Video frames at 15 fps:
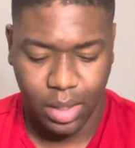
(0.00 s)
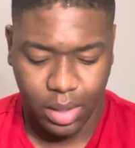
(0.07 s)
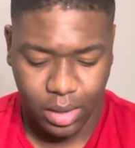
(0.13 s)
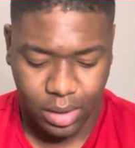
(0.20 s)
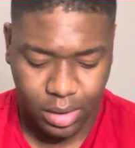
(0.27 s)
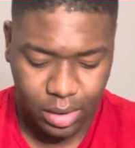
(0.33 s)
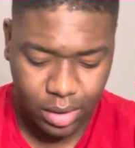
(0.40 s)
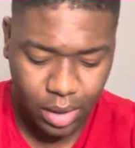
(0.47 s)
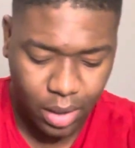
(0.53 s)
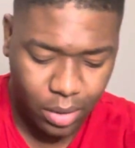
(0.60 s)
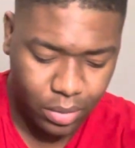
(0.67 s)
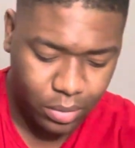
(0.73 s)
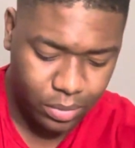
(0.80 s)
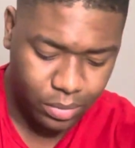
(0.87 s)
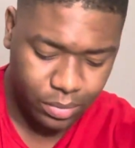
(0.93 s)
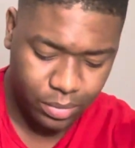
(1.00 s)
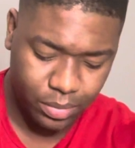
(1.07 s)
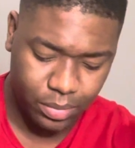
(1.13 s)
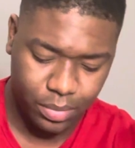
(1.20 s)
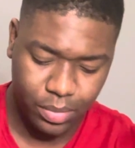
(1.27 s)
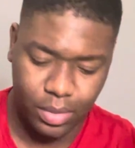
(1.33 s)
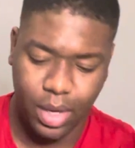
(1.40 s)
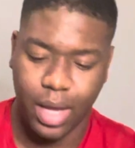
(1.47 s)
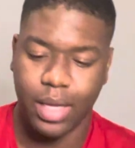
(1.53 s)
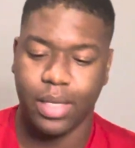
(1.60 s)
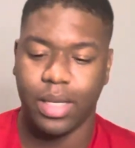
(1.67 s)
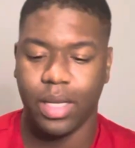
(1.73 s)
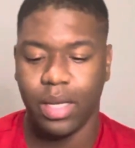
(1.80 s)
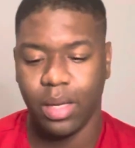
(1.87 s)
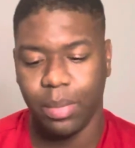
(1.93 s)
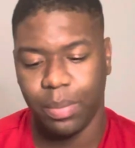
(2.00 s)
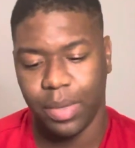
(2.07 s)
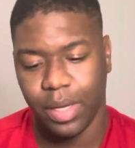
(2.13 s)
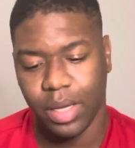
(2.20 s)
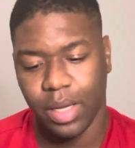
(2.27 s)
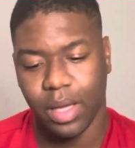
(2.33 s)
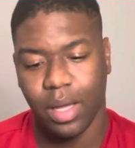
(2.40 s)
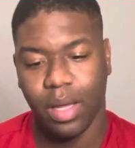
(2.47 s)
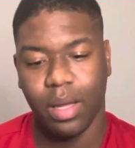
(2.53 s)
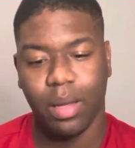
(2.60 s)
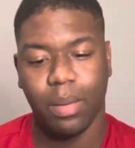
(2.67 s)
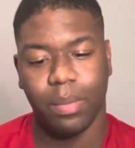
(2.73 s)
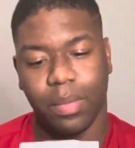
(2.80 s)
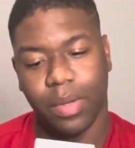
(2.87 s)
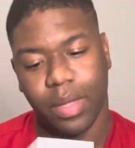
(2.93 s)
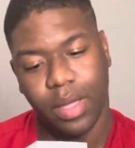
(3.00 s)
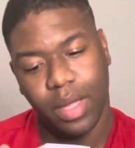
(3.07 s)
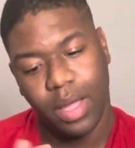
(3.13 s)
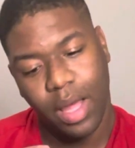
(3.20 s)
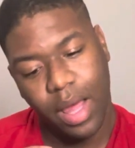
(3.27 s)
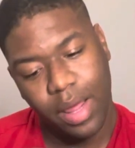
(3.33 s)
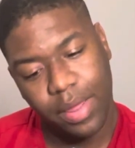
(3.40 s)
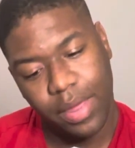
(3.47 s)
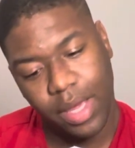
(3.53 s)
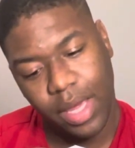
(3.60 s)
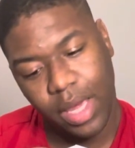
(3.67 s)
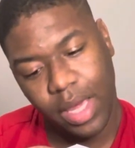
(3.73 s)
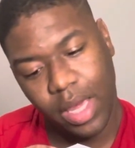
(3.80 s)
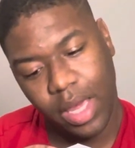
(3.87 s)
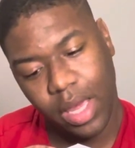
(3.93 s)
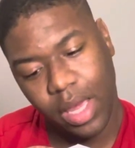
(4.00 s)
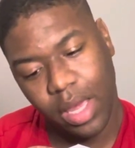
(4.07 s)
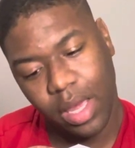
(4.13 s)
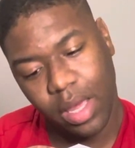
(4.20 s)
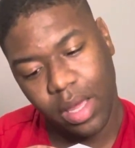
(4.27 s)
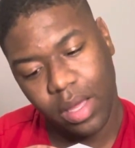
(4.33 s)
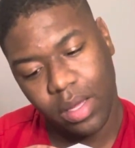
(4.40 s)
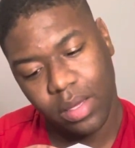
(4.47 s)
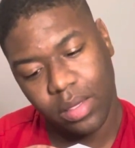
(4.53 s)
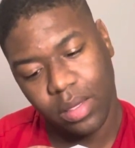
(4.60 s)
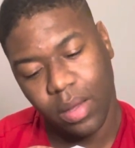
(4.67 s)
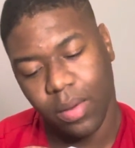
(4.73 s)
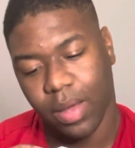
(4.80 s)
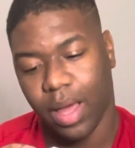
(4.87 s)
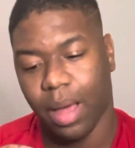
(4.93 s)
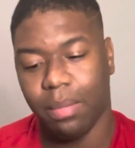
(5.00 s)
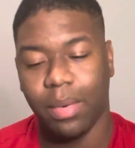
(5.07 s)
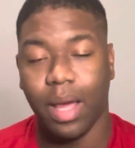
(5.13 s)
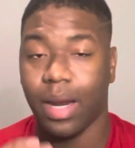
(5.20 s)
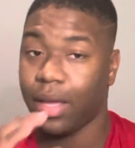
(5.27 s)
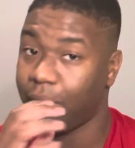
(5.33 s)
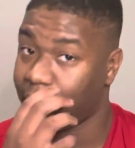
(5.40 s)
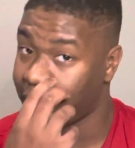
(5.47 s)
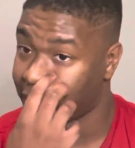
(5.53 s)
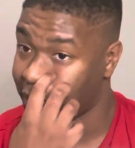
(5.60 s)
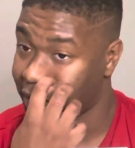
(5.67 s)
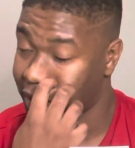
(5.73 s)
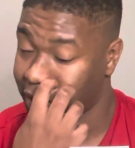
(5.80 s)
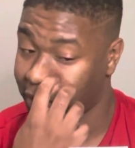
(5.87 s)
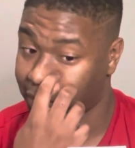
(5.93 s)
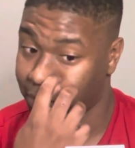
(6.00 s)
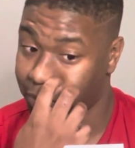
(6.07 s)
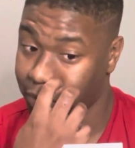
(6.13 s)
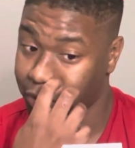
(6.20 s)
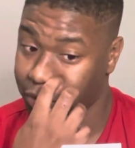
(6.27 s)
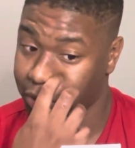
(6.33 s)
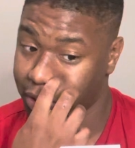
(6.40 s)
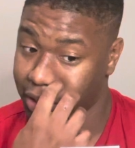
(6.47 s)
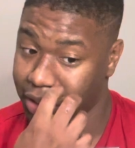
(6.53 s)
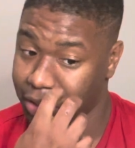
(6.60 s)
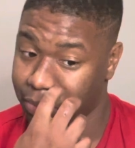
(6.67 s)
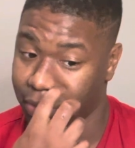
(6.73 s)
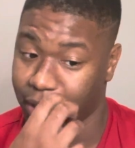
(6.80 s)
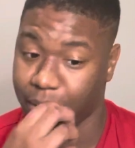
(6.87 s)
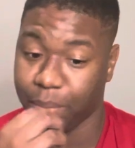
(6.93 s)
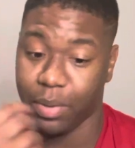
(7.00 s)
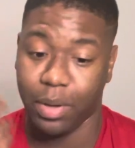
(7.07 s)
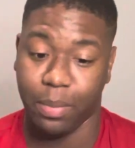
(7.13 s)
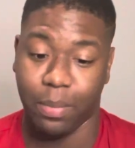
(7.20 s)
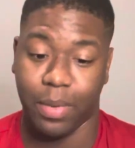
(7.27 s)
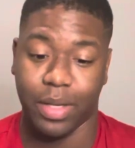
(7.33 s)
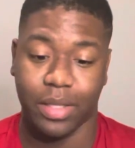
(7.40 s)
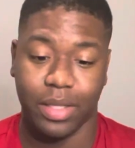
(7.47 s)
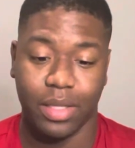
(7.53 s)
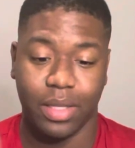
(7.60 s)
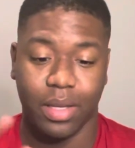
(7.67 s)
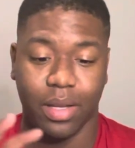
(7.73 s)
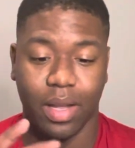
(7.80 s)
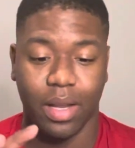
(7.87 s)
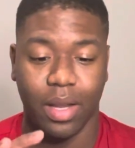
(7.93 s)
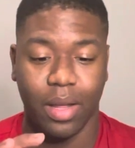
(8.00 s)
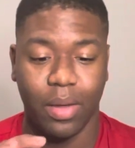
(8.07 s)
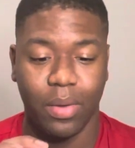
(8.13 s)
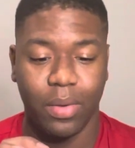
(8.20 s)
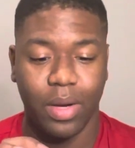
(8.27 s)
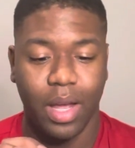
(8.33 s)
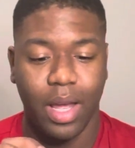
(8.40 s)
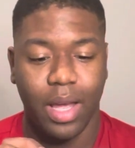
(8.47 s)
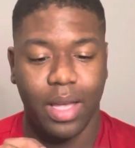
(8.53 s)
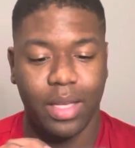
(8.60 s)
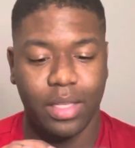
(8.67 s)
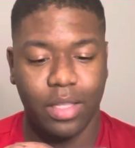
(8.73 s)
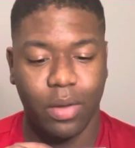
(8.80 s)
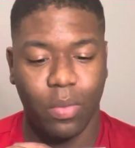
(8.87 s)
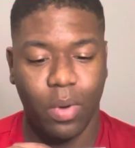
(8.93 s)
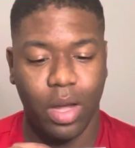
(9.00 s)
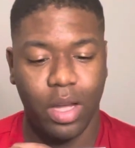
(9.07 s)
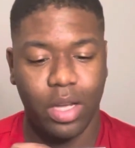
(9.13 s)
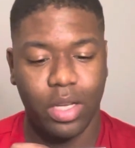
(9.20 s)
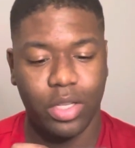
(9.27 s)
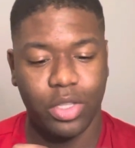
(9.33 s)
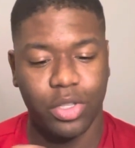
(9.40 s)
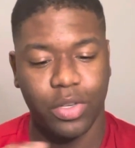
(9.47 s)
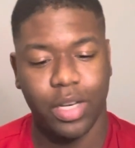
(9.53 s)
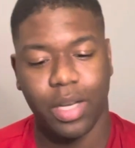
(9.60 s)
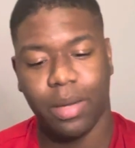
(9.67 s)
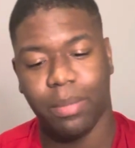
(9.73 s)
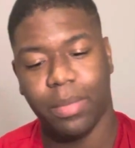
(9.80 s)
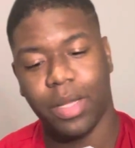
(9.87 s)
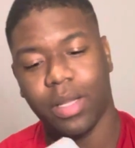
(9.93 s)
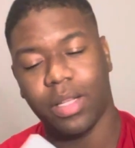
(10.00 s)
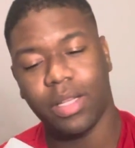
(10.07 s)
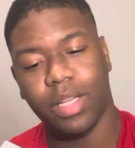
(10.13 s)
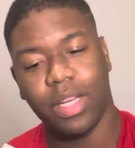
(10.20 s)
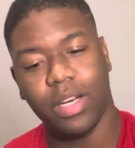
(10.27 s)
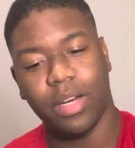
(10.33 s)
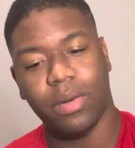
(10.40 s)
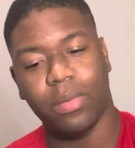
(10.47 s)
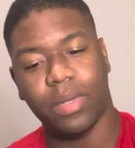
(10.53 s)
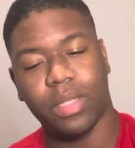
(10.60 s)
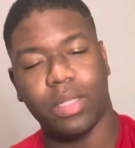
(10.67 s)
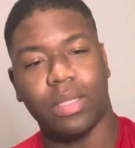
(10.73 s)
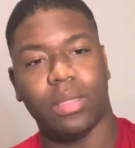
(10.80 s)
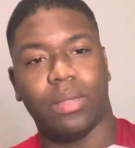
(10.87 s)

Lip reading: So, I did pick up the, okay, I'm not even just going to butcher this, but pretty much it's a cologne. It's the 100 milliliter one.